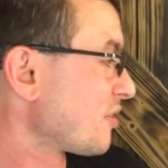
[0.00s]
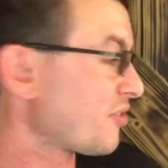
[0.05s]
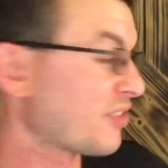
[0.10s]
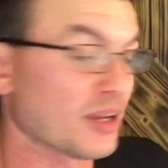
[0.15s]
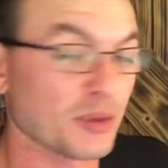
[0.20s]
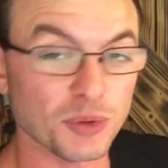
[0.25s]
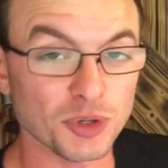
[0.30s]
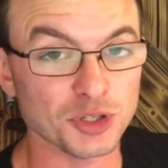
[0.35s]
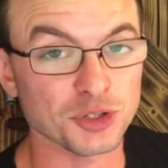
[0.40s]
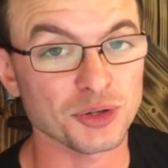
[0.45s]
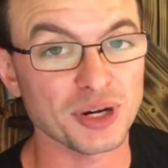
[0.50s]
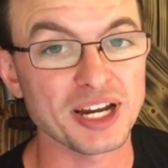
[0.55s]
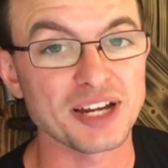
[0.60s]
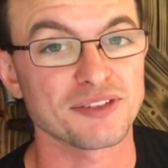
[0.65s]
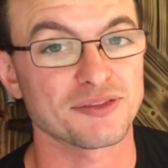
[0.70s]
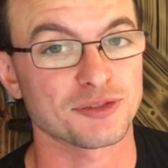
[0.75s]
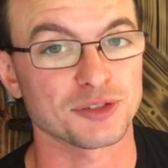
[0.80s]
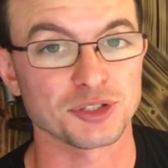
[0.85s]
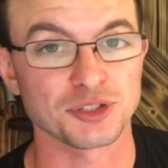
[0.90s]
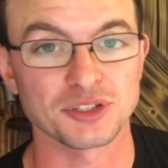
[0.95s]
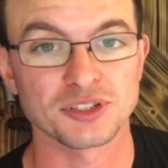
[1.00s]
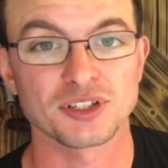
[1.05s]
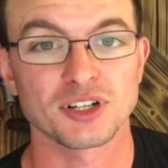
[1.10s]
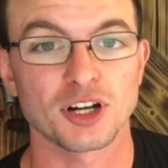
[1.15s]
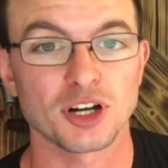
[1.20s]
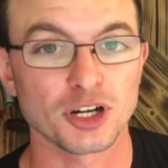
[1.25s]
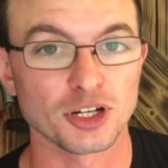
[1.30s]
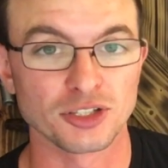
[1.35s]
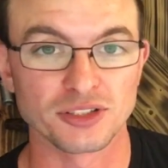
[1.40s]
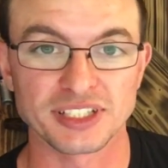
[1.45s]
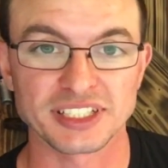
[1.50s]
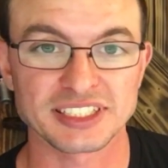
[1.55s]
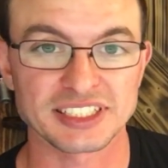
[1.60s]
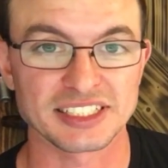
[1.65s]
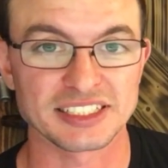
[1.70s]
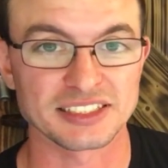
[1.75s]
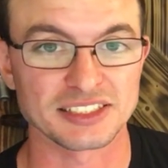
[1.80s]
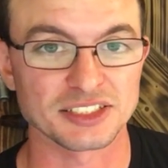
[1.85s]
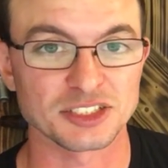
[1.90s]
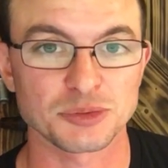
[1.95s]
they work great for early
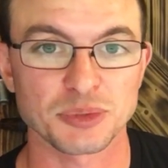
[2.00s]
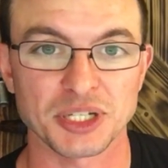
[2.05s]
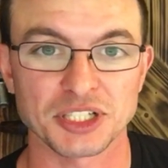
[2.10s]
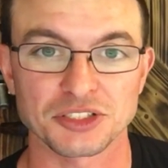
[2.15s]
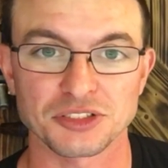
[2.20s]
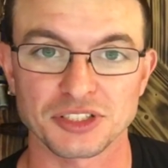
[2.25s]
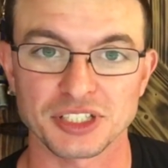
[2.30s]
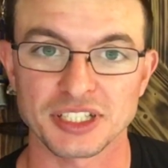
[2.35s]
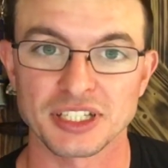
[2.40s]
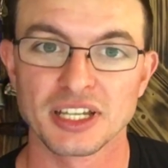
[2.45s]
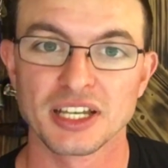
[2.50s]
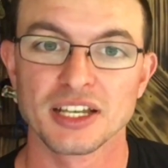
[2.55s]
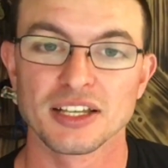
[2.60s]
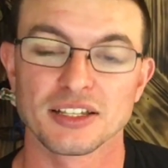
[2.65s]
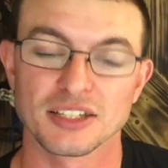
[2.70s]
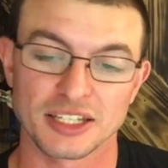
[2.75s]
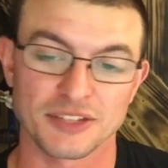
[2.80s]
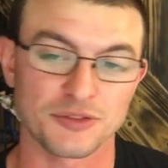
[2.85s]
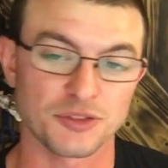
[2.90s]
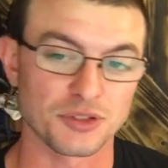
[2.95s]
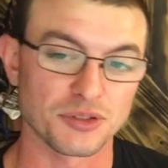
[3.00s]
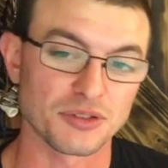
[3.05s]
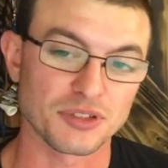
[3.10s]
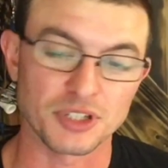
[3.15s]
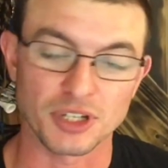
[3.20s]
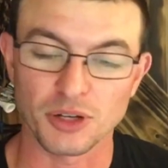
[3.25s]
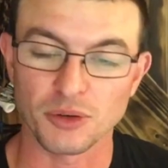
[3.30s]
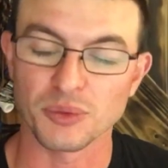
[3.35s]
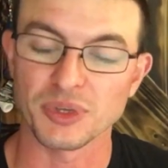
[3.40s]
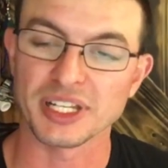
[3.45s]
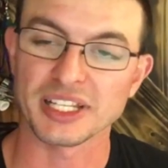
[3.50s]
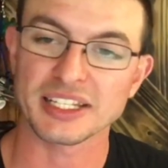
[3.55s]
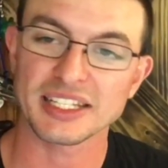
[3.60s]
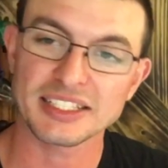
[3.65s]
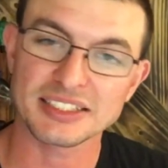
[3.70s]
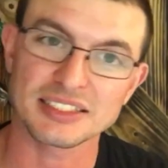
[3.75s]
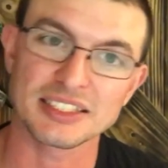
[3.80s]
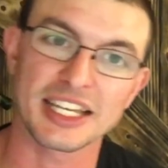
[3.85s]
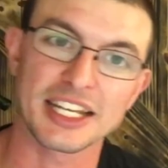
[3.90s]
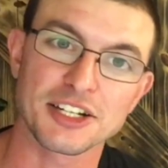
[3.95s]
season, especially. If you know, when it
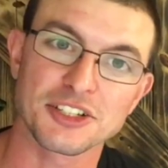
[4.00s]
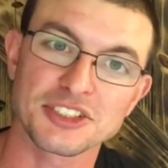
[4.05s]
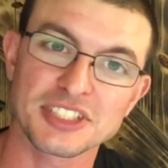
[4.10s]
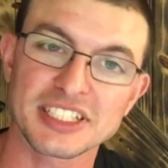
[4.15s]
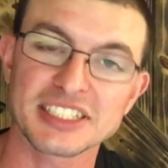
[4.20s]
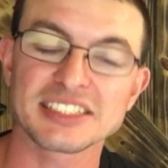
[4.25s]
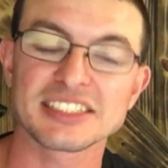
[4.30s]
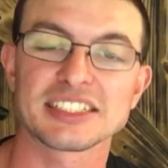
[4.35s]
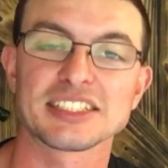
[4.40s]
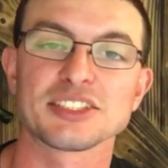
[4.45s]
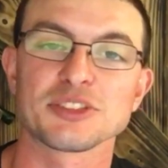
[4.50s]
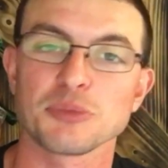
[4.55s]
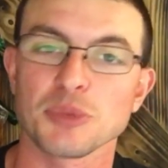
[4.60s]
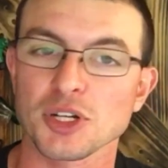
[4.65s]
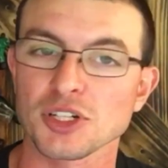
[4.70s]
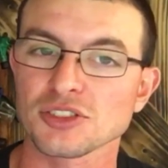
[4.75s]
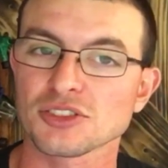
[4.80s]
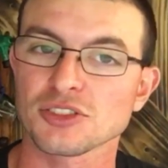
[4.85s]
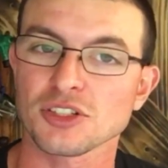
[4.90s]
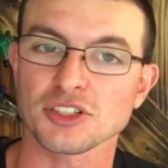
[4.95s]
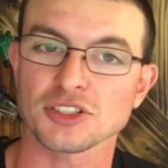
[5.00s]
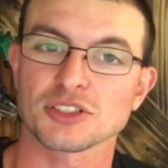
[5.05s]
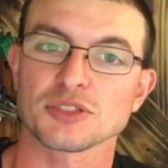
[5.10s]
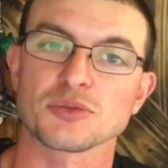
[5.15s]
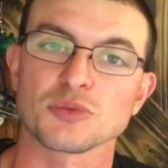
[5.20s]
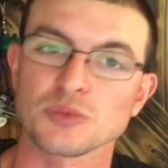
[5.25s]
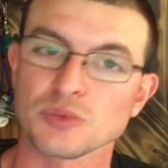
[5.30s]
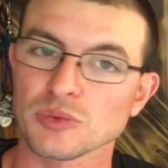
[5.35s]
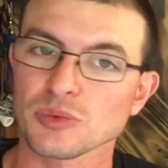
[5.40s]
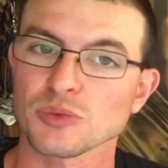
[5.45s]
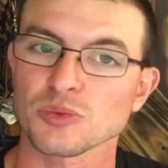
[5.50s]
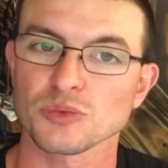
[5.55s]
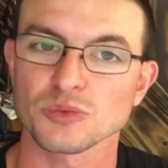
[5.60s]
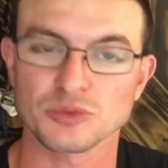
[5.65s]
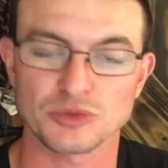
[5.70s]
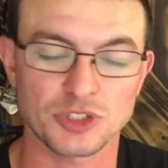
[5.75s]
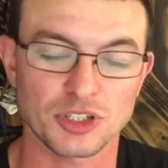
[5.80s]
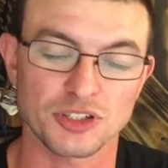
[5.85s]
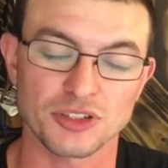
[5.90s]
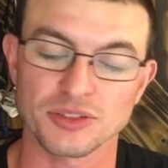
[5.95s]
gets later season and the birds start to
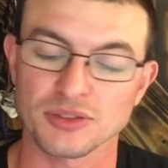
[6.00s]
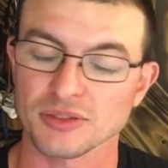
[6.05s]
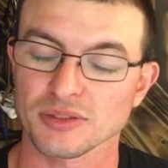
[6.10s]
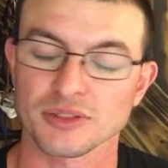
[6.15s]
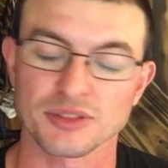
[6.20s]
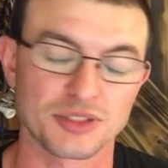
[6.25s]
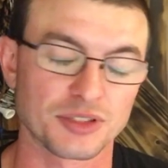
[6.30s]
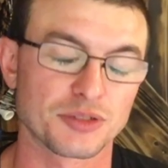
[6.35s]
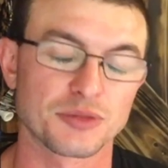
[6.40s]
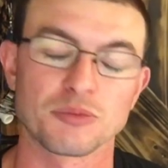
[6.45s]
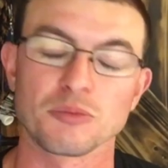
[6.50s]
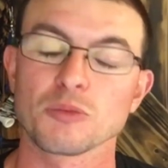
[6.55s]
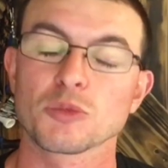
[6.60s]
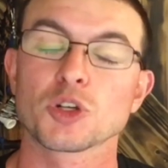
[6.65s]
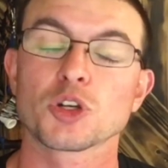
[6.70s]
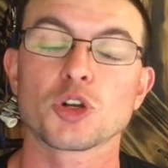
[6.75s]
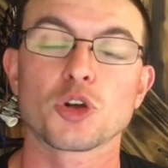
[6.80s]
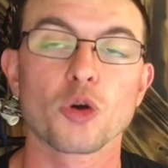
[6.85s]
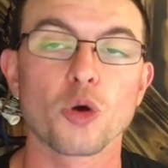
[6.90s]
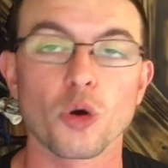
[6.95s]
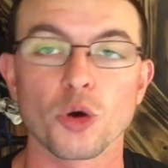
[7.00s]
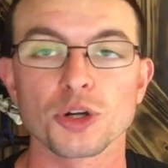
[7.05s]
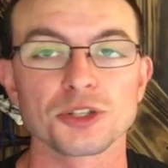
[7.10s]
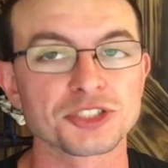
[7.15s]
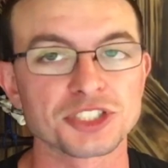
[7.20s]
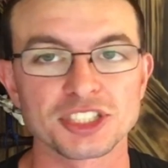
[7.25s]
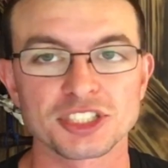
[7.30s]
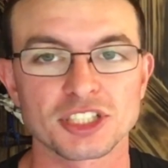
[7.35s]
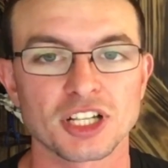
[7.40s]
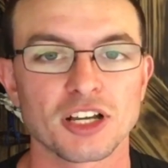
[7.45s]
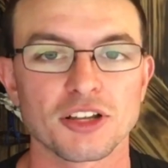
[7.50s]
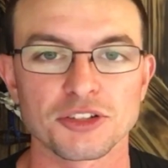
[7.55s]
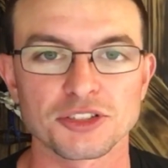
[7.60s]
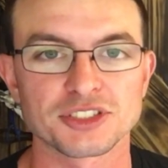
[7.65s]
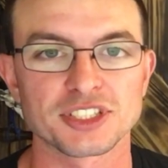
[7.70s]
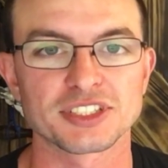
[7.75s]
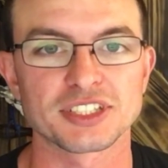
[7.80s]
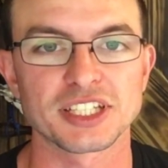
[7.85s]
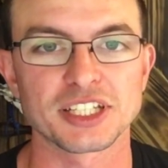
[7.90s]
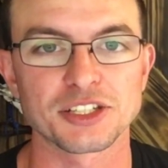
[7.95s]
turn the gorgeous colors
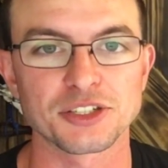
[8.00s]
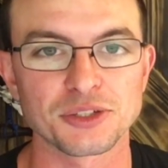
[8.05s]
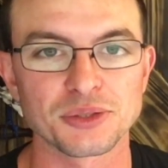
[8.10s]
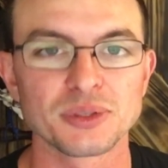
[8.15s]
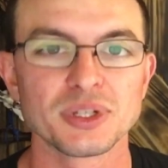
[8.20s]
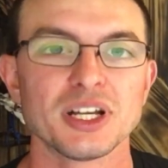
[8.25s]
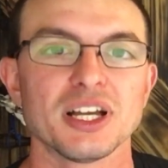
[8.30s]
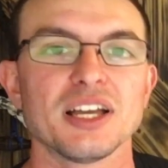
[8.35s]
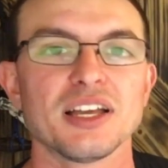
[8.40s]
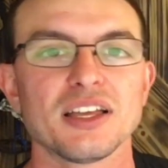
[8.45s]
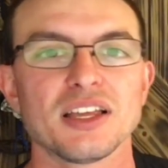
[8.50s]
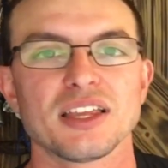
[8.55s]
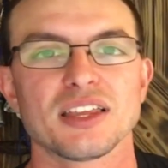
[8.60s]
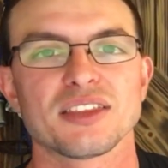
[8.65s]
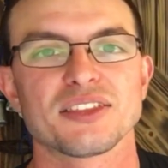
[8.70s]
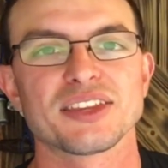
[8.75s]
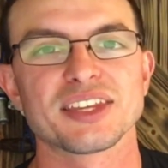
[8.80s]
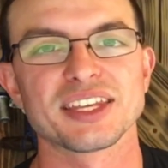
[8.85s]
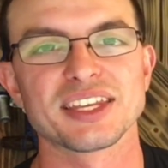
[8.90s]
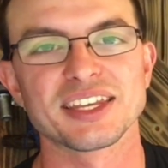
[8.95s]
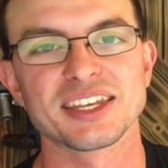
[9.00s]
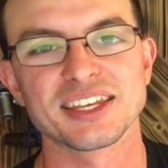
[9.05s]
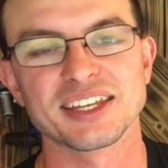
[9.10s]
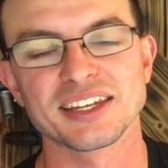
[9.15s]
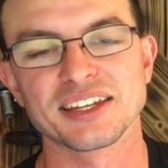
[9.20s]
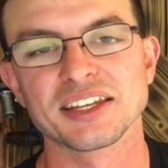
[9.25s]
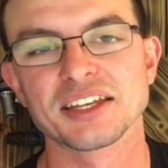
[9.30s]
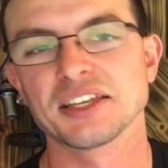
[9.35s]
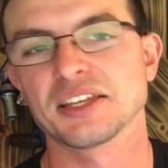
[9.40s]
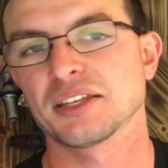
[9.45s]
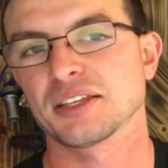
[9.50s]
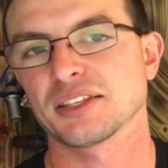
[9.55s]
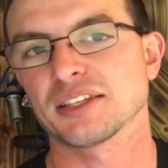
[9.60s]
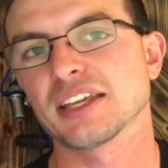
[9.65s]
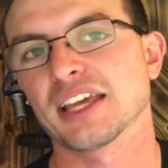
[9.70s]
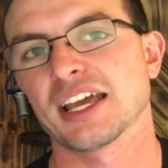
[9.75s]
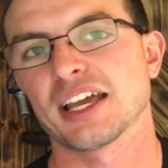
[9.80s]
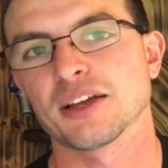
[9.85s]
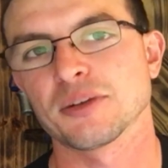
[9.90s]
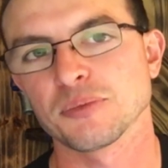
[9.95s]
that they do, then
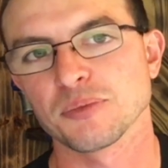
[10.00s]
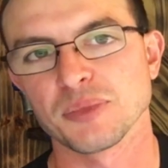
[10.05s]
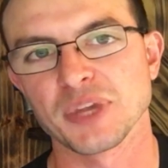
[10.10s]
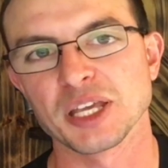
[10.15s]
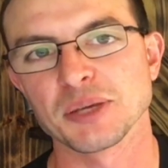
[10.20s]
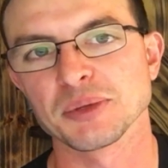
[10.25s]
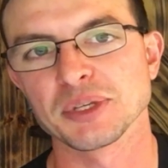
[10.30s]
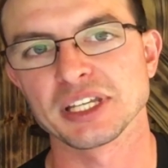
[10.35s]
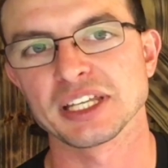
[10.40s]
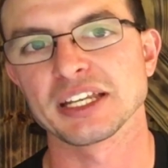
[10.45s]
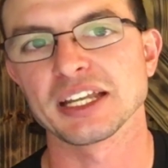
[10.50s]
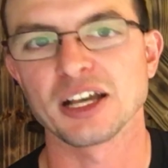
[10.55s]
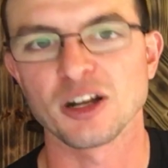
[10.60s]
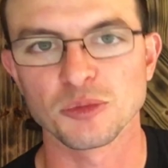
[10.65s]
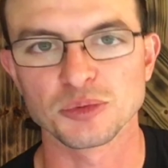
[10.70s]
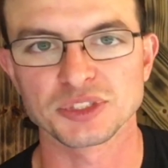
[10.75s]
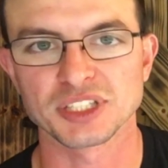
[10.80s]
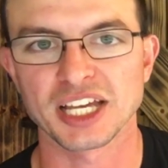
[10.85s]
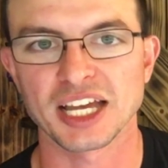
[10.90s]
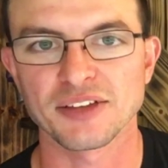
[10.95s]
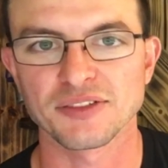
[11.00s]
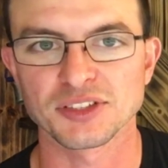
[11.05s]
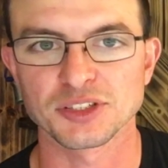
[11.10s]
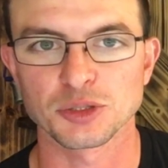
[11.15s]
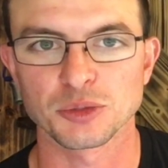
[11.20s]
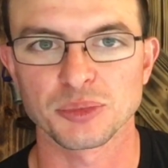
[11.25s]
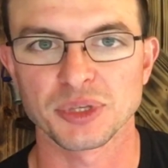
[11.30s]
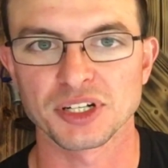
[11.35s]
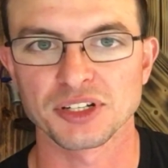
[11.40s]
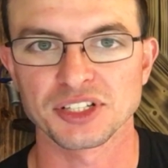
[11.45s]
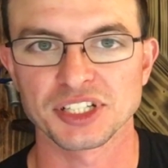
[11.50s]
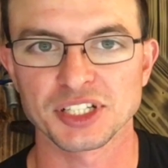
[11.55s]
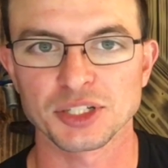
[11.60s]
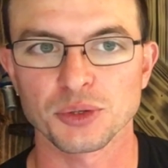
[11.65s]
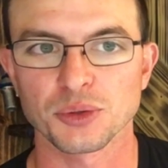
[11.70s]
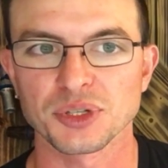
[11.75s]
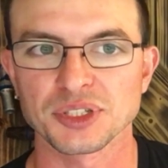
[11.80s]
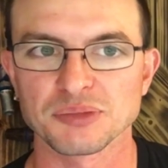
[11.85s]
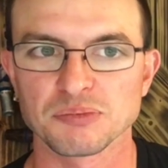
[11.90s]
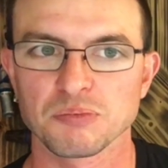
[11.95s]
yeah, maybe it helps to have a little better
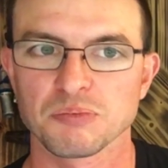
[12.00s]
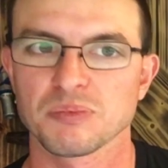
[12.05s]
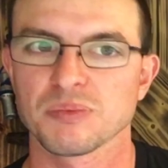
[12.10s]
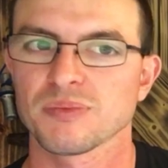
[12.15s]
decoys.